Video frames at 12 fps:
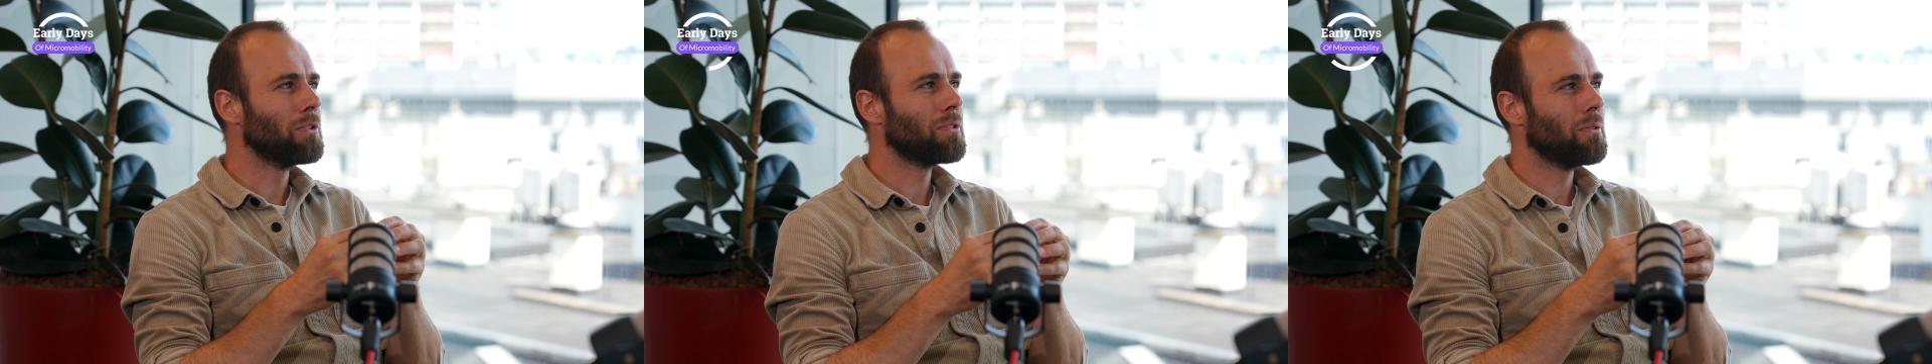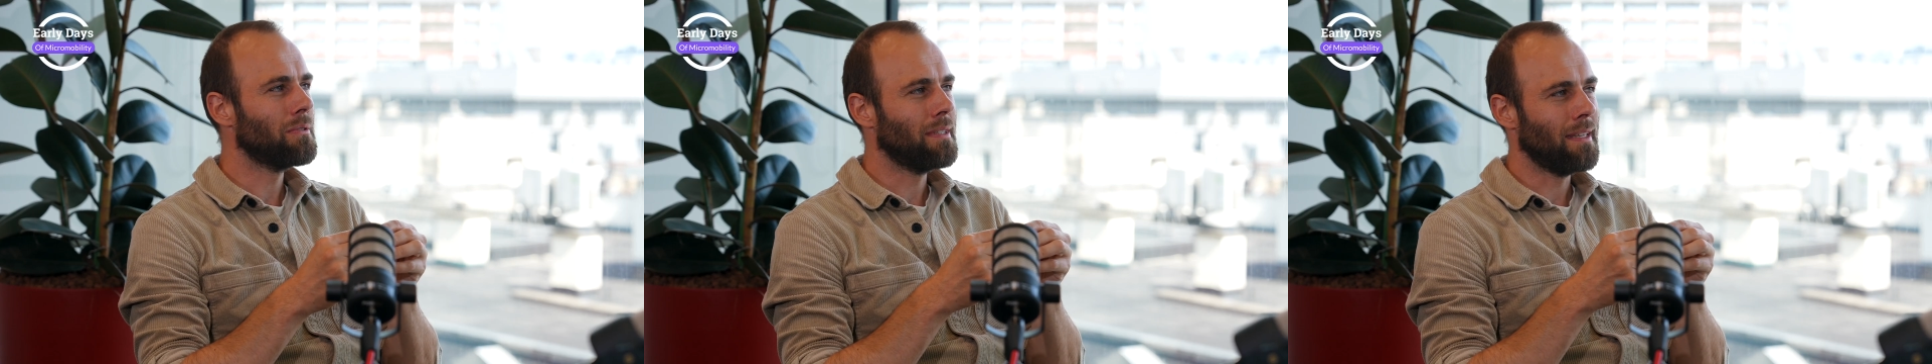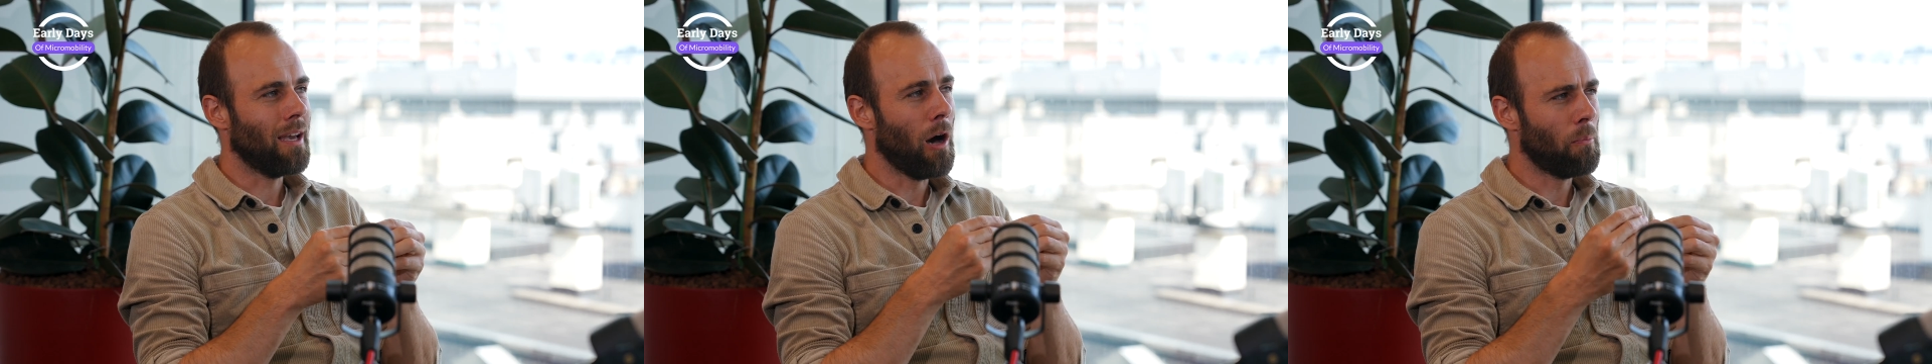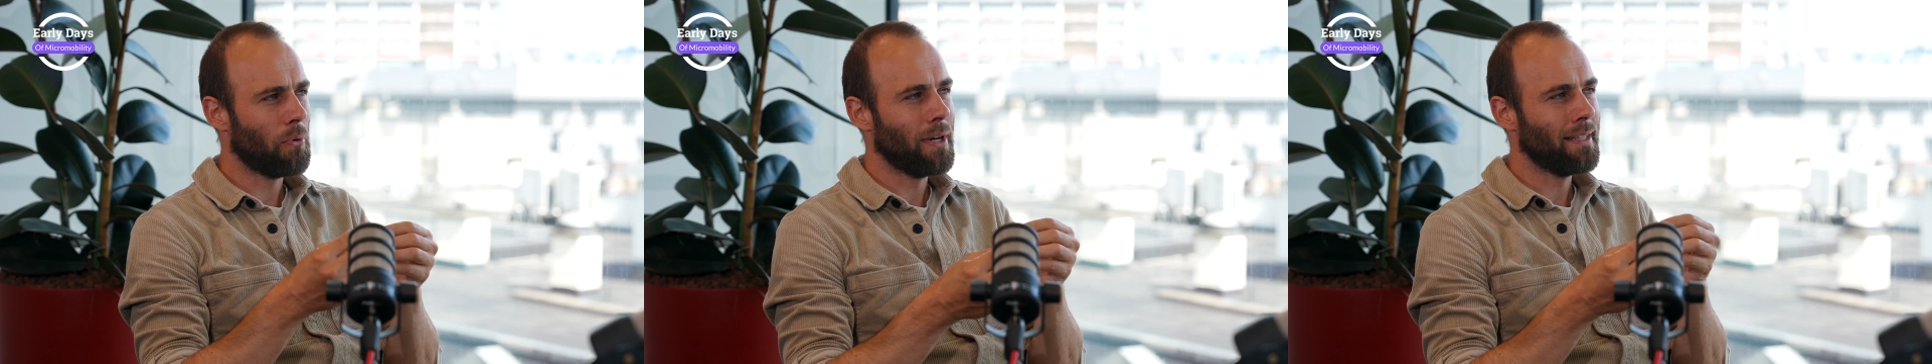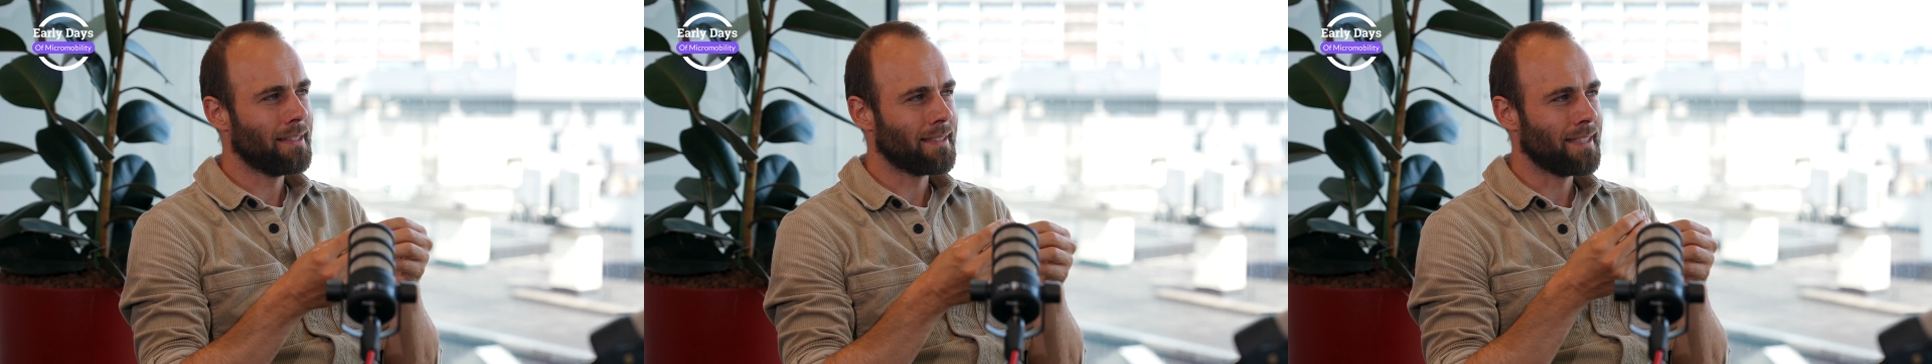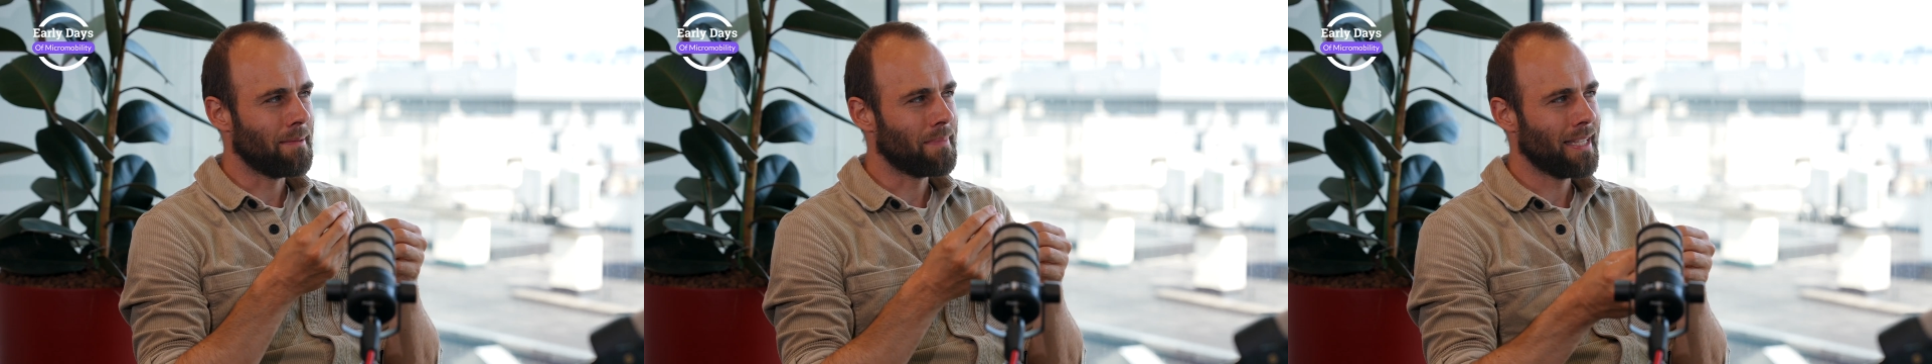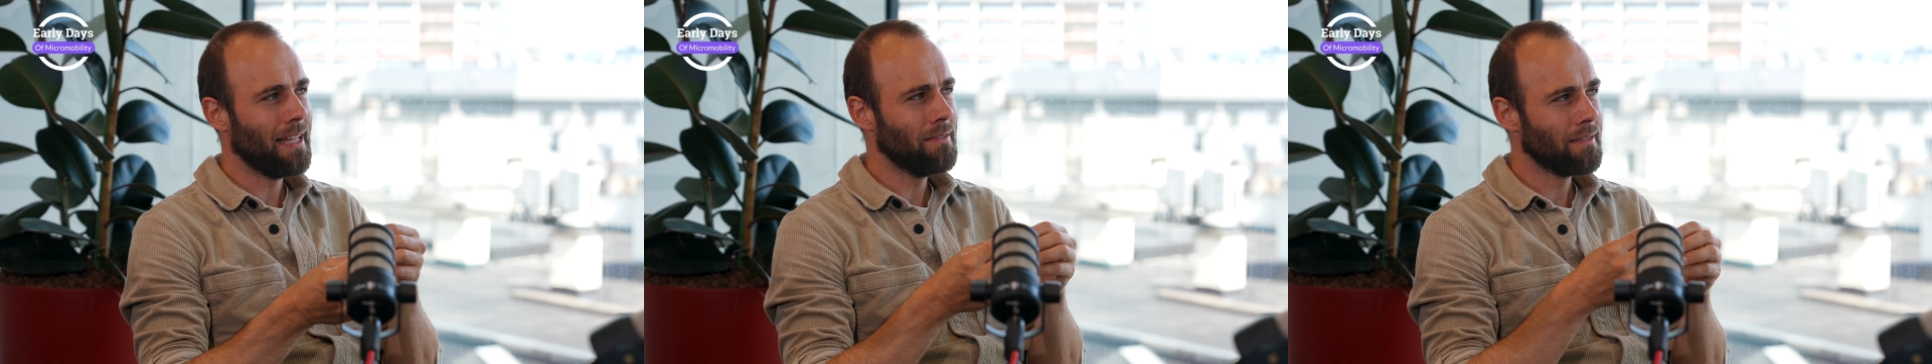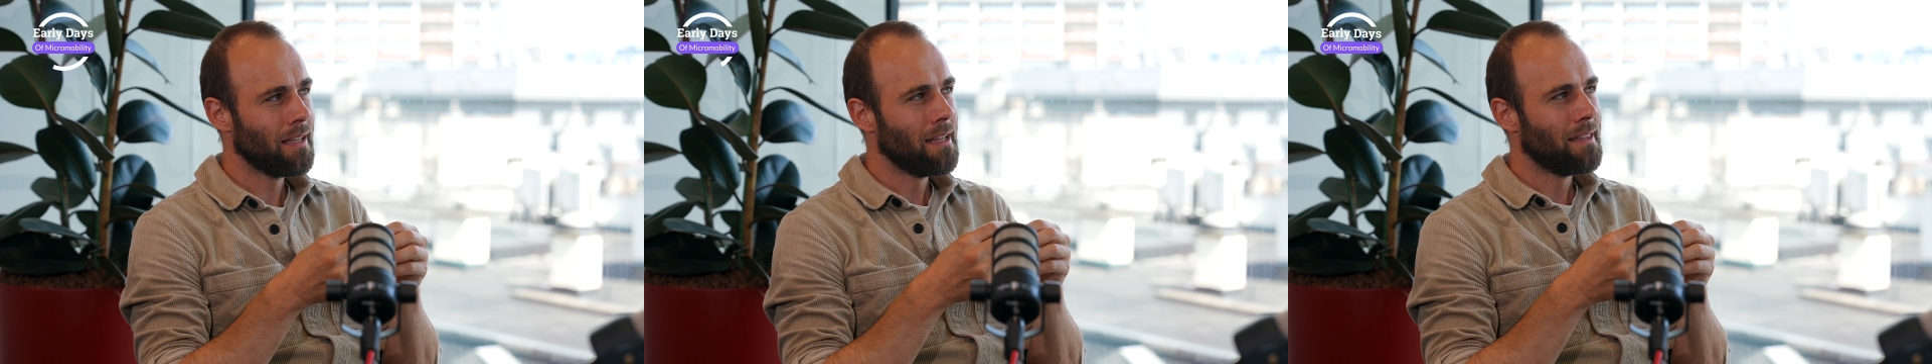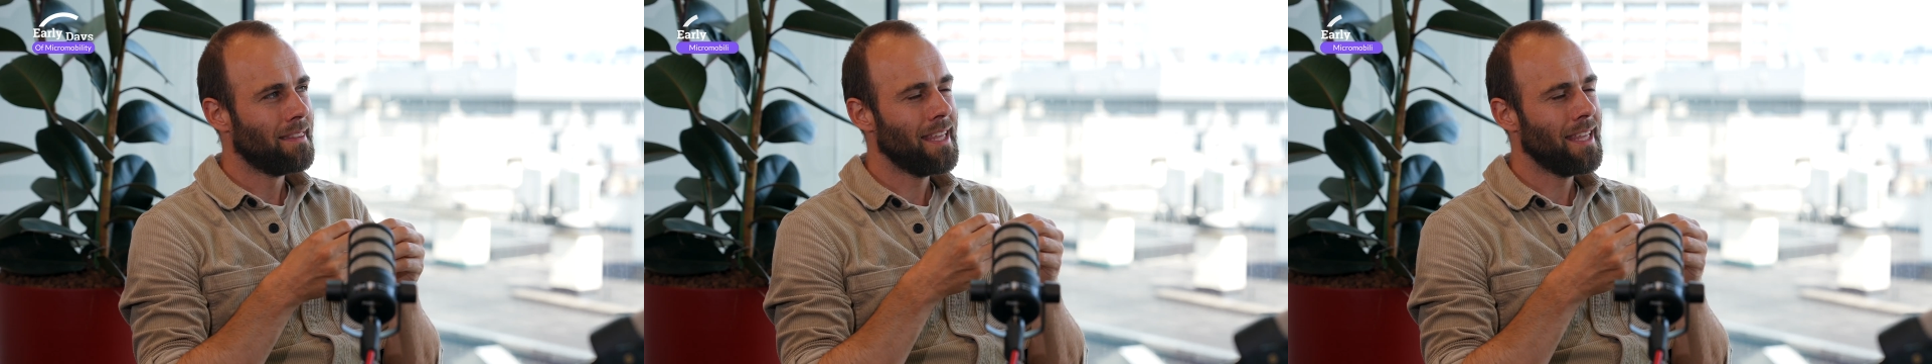also the operators themselves,